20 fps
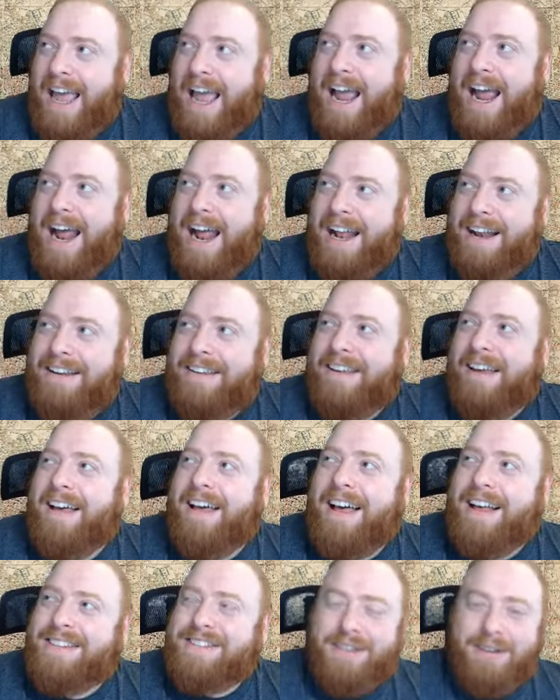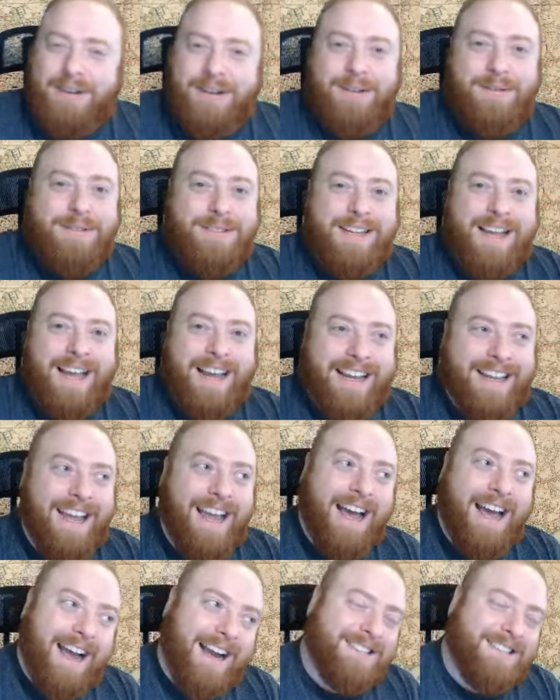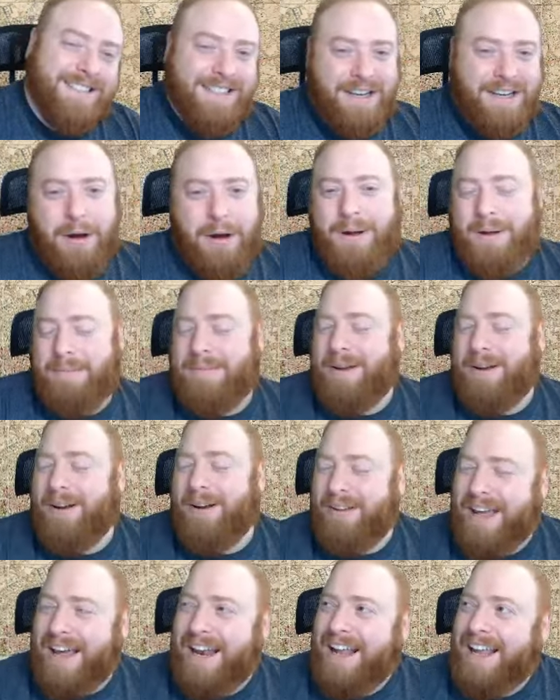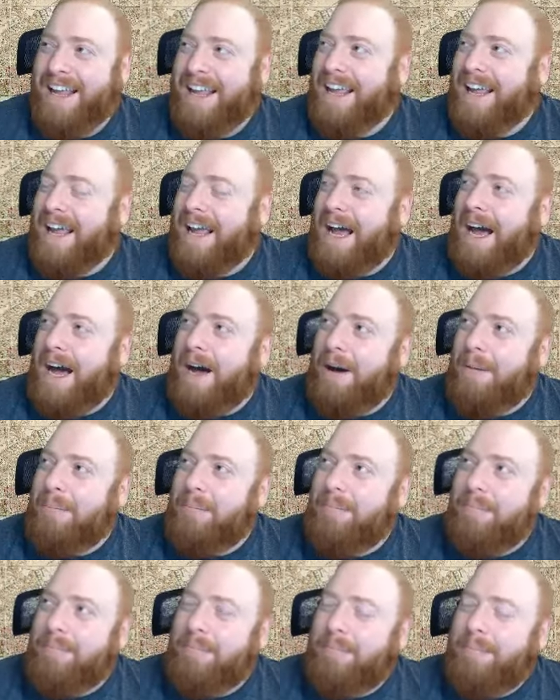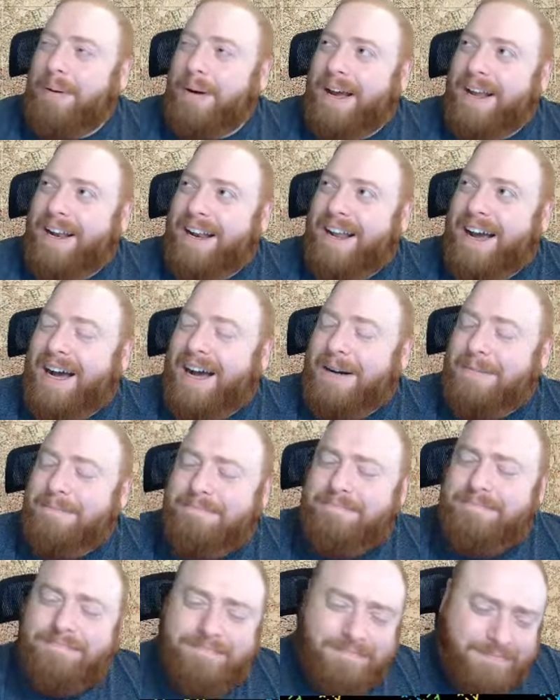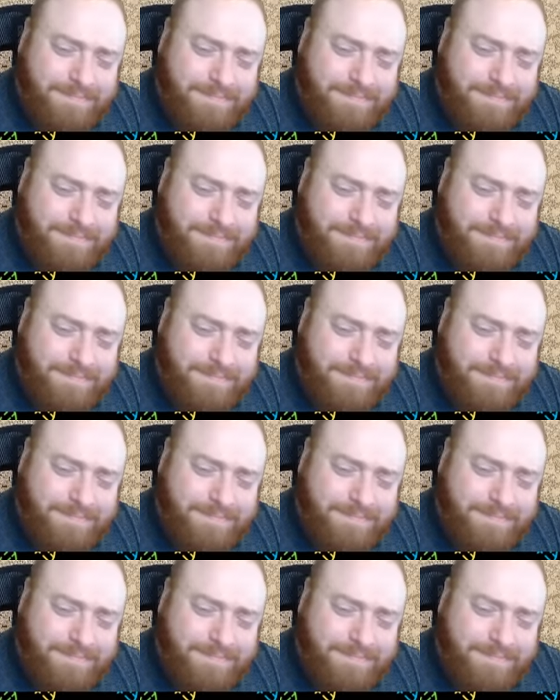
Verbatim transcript: And uh, so he was like, "Yeah, I actually know him and all that." Um, but um,